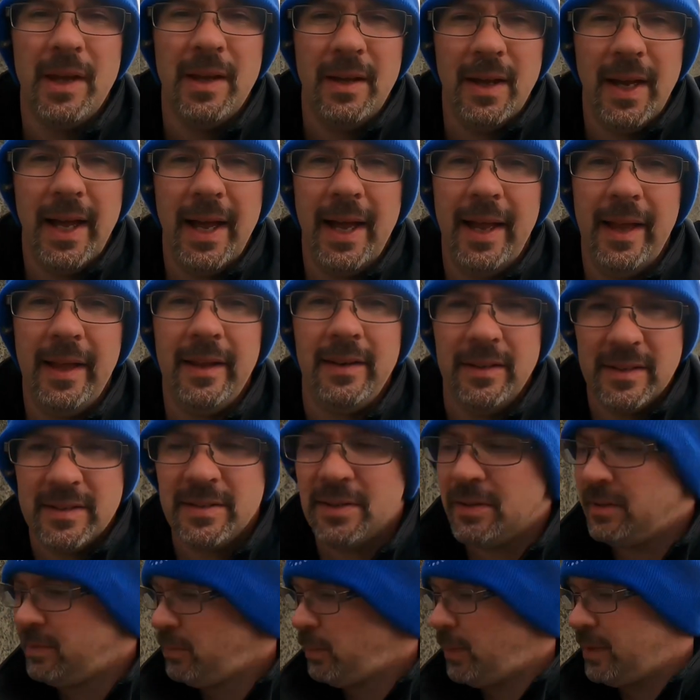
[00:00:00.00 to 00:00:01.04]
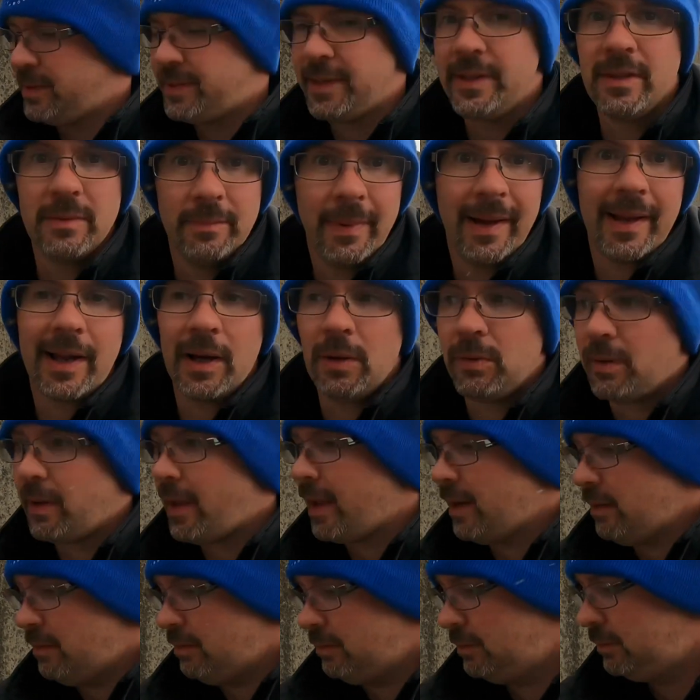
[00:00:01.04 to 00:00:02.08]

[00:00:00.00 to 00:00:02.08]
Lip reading: and we'll see them back out again.